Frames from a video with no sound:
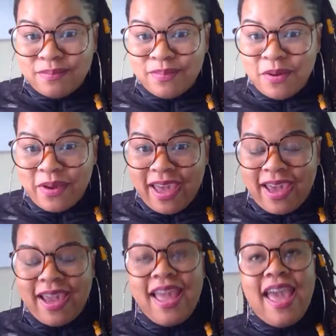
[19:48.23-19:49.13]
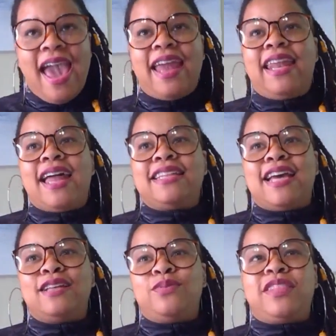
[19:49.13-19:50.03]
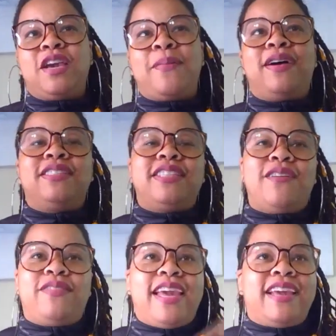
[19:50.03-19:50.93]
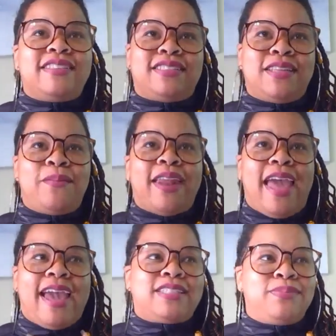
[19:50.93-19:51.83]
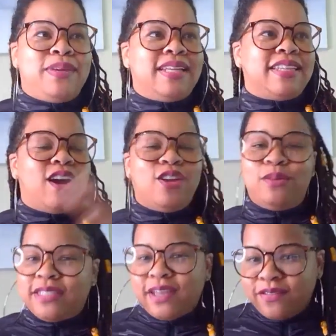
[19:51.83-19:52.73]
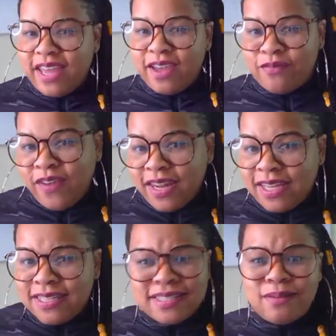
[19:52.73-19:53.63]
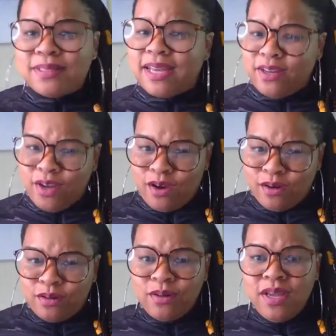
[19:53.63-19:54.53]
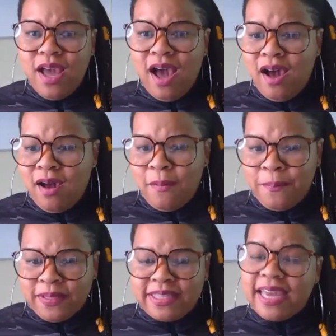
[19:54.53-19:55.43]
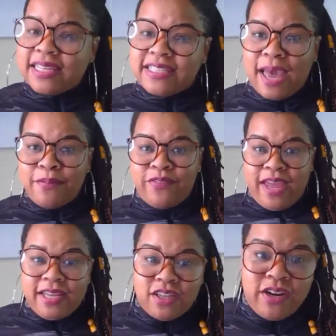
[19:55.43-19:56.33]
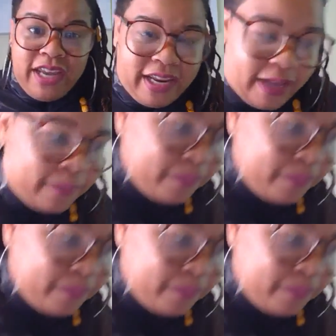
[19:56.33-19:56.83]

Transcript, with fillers: Okay. And a lot of times we think about seven. They someone asked me, they say, Are you a seven day Adventist? I was like, No. Um, but taking Sabbath days are needed.